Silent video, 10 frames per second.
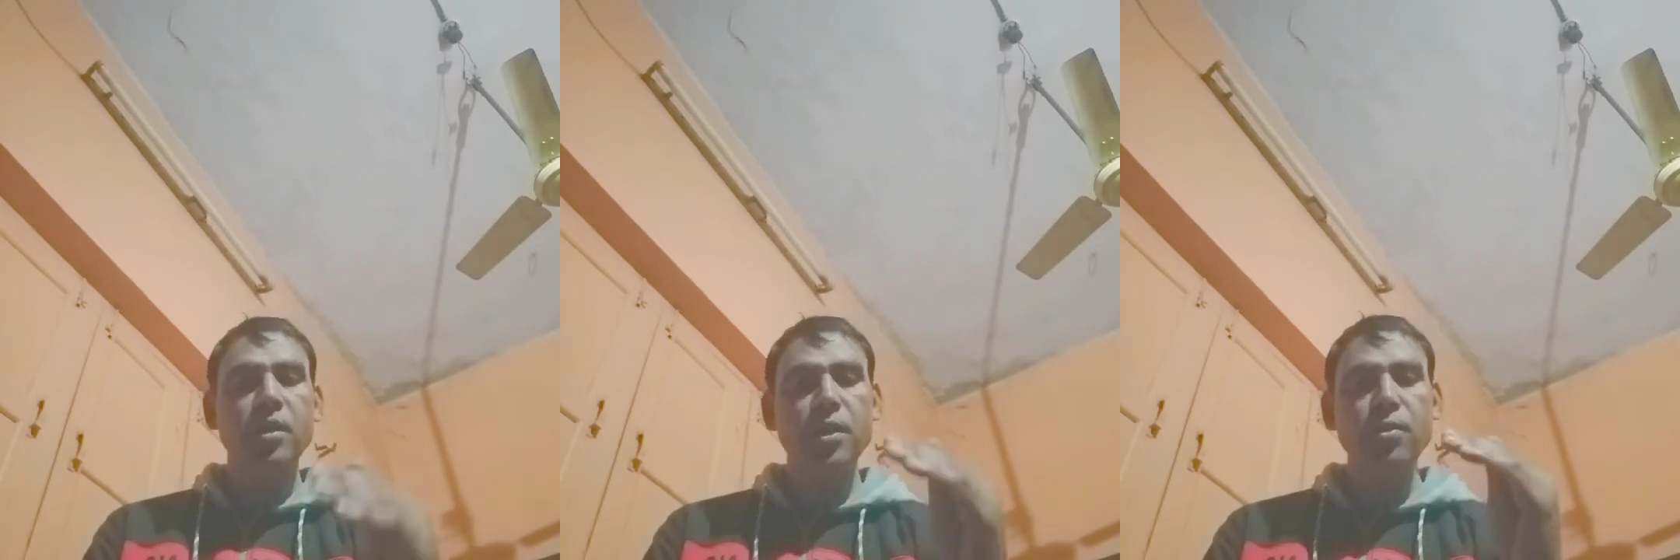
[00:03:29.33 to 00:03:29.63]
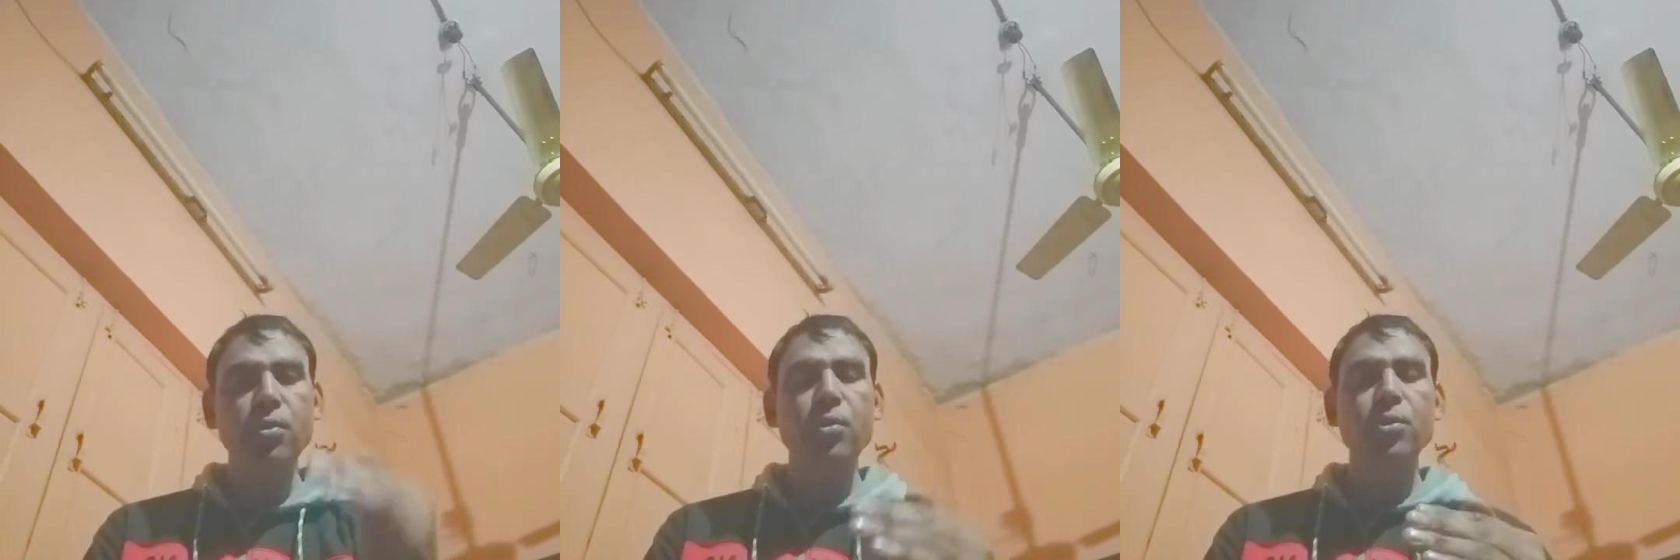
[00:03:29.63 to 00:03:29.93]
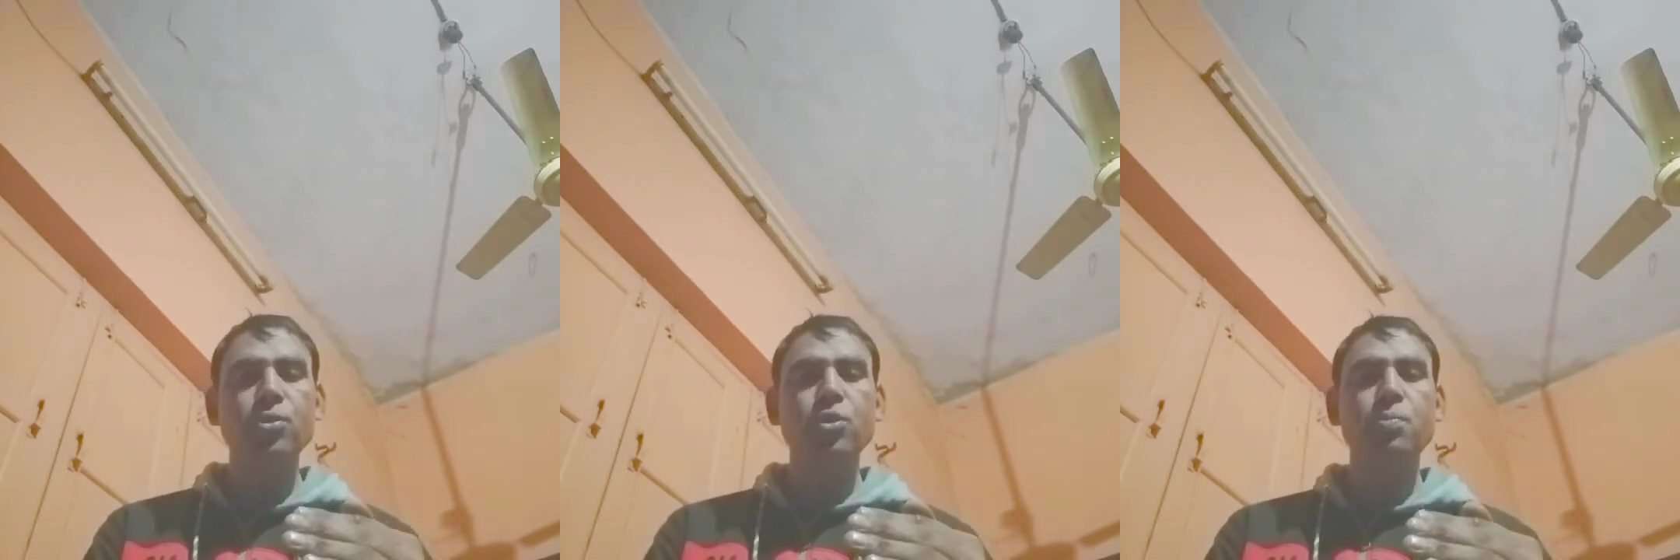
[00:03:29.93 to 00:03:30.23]

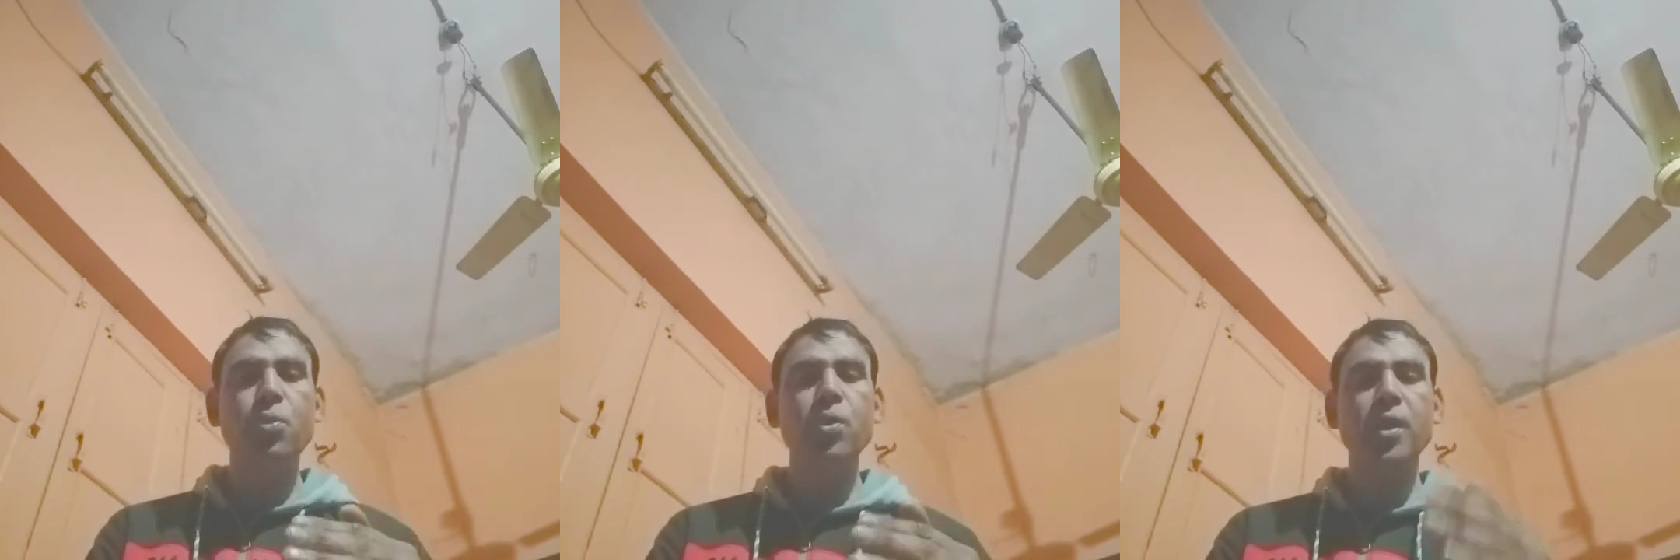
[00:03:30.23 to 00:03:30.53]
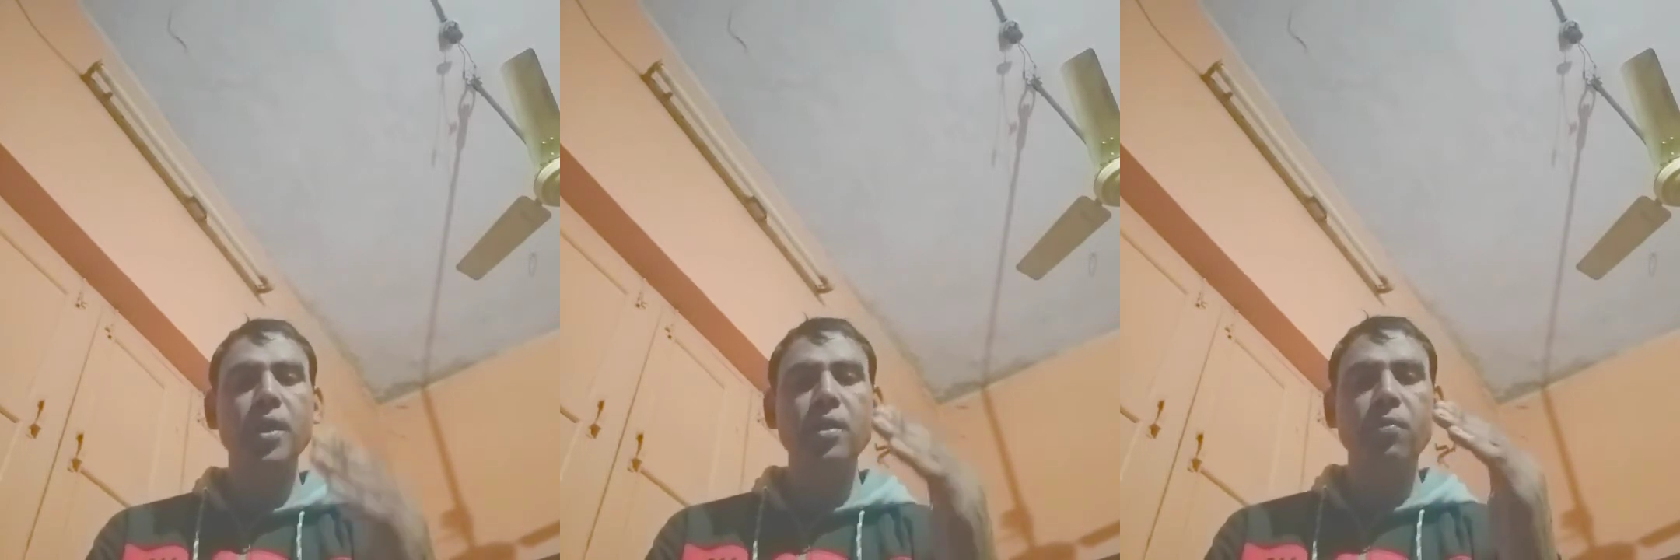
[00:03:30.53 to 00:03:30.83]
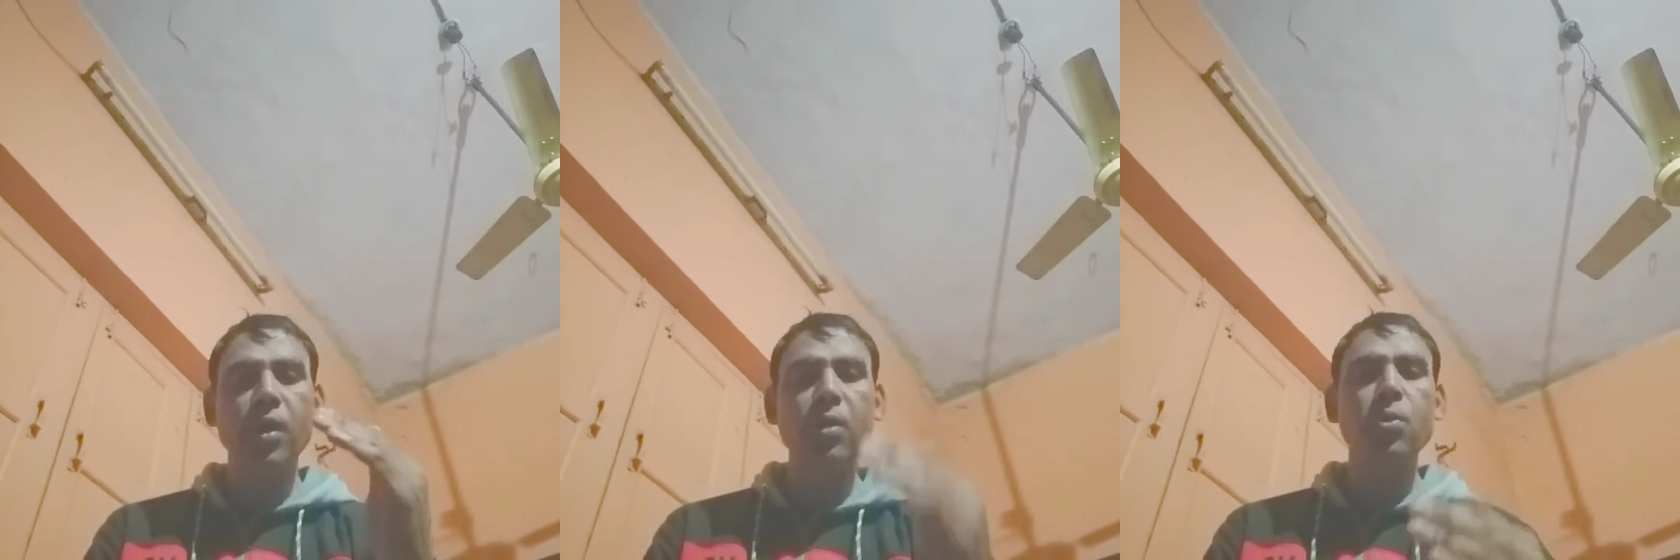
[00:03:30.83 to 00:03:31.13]
introduces book, it
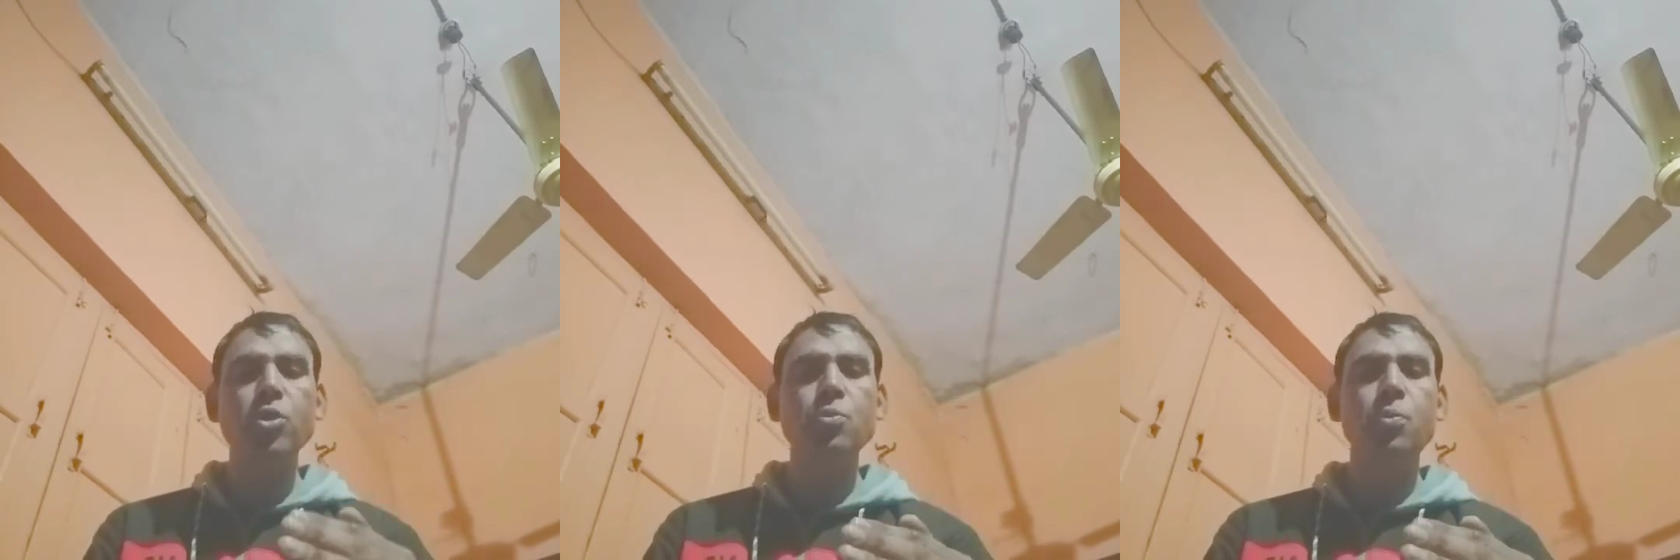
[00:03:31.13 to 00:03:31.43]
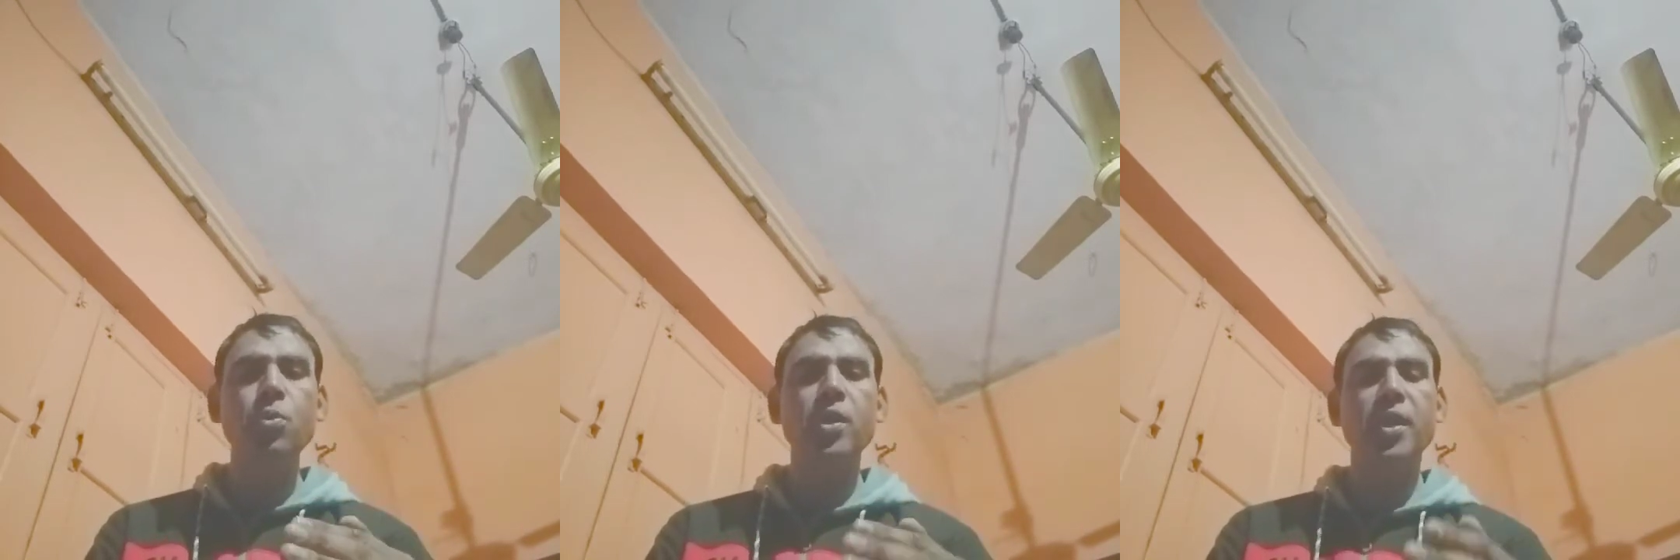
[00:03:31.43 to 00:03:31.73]
follows book,